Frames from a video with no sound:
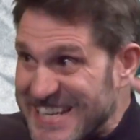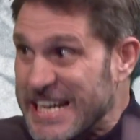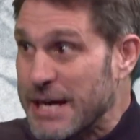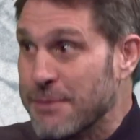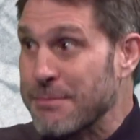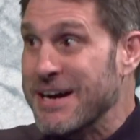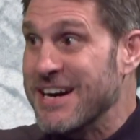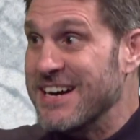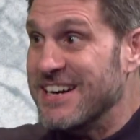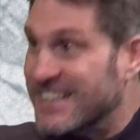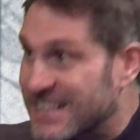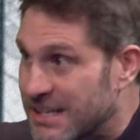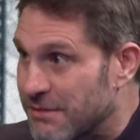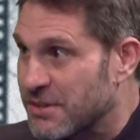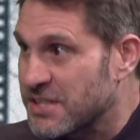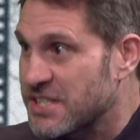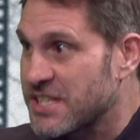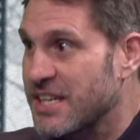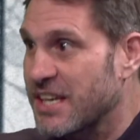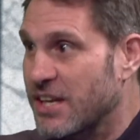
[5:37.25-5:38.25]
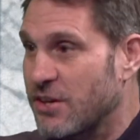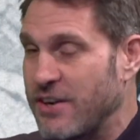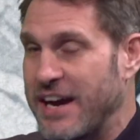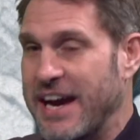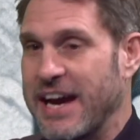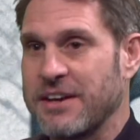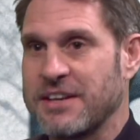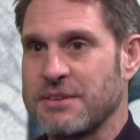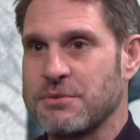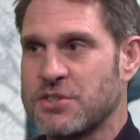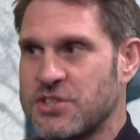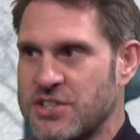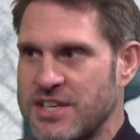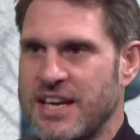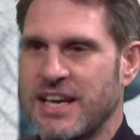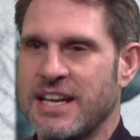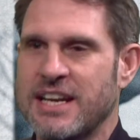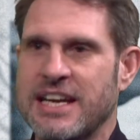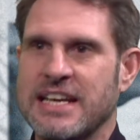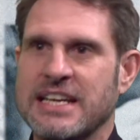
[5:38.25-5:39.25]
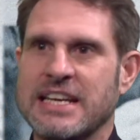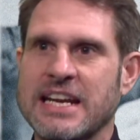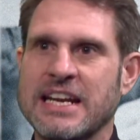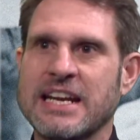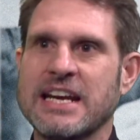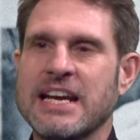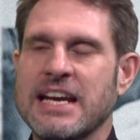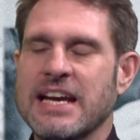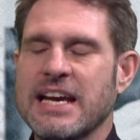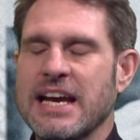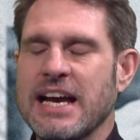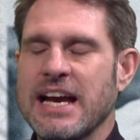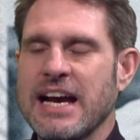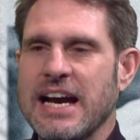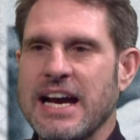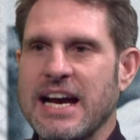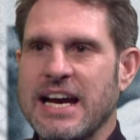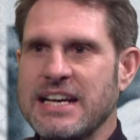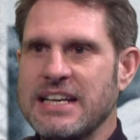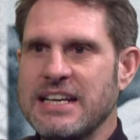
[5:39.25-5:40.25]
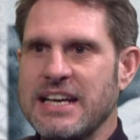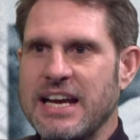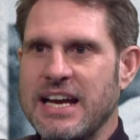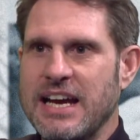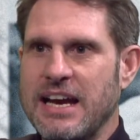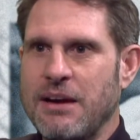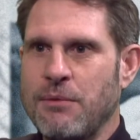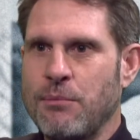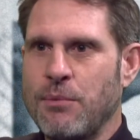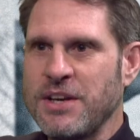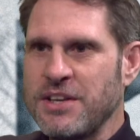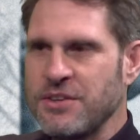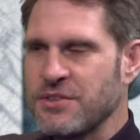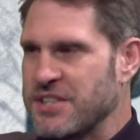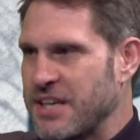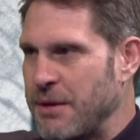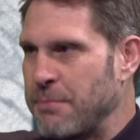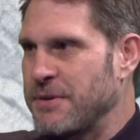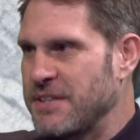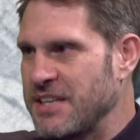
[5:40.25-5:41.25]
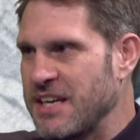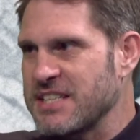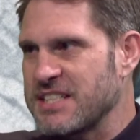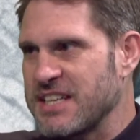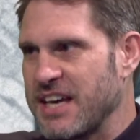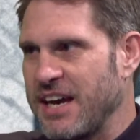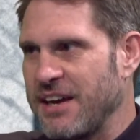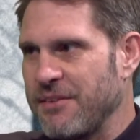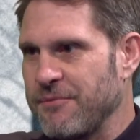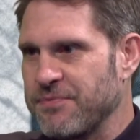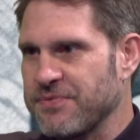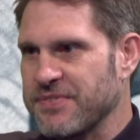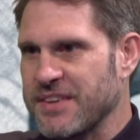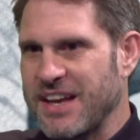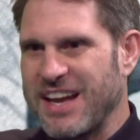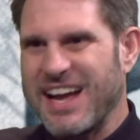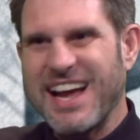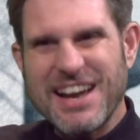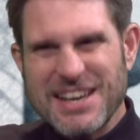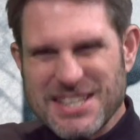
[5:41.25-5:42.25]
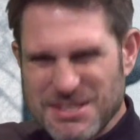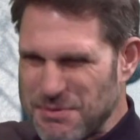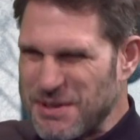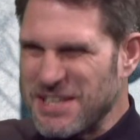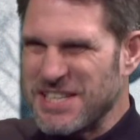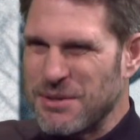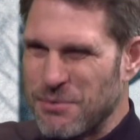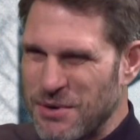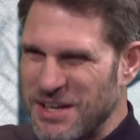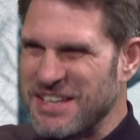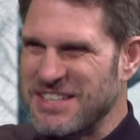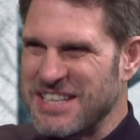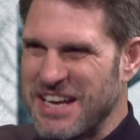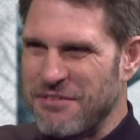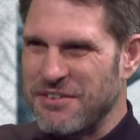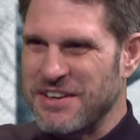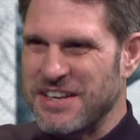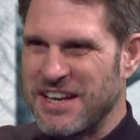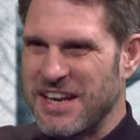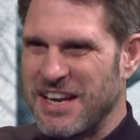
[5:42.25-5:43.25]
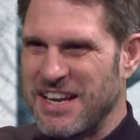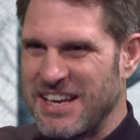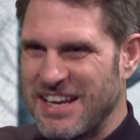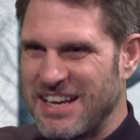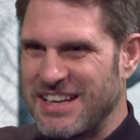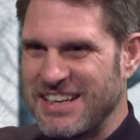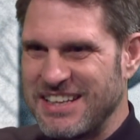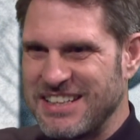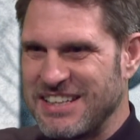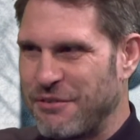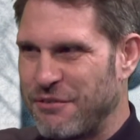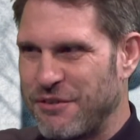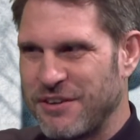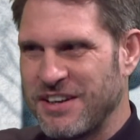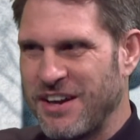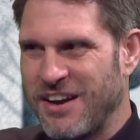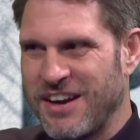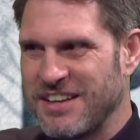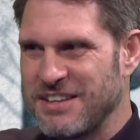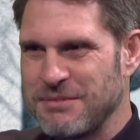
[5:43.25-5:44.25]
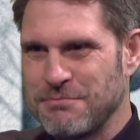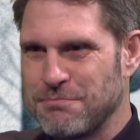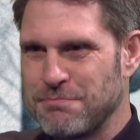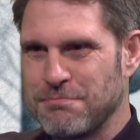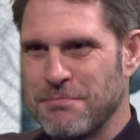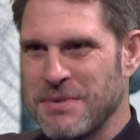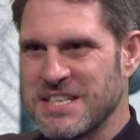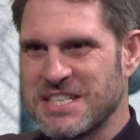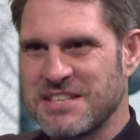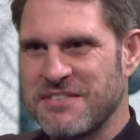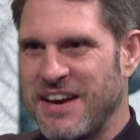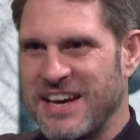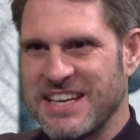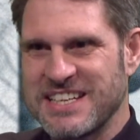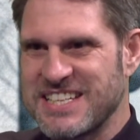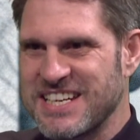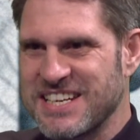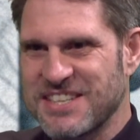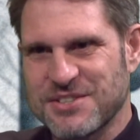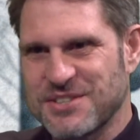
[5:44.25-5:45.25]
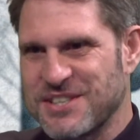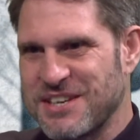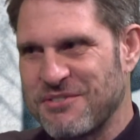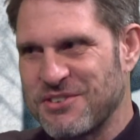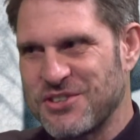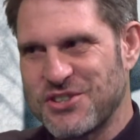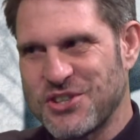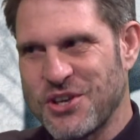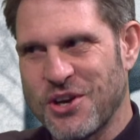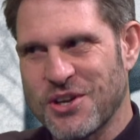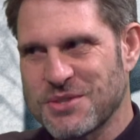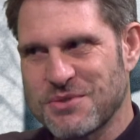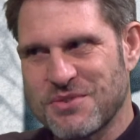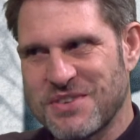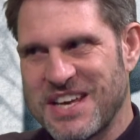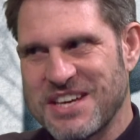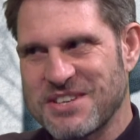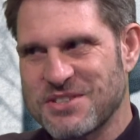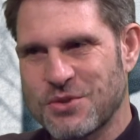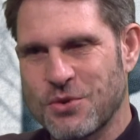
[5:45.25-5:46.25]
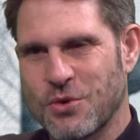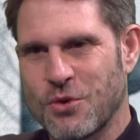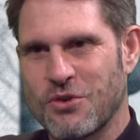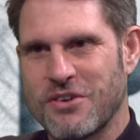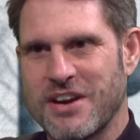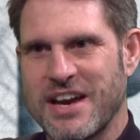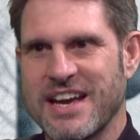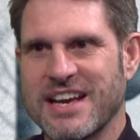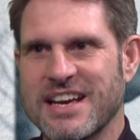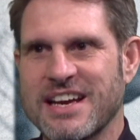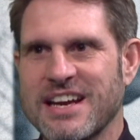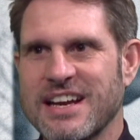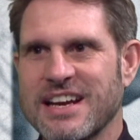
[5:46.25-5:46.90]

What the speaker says: Come on to the crowd. He was cheerleading, and when your skipper does that, especially when he's having an indifferent night, he must have had 6 or 7 shots without scoring.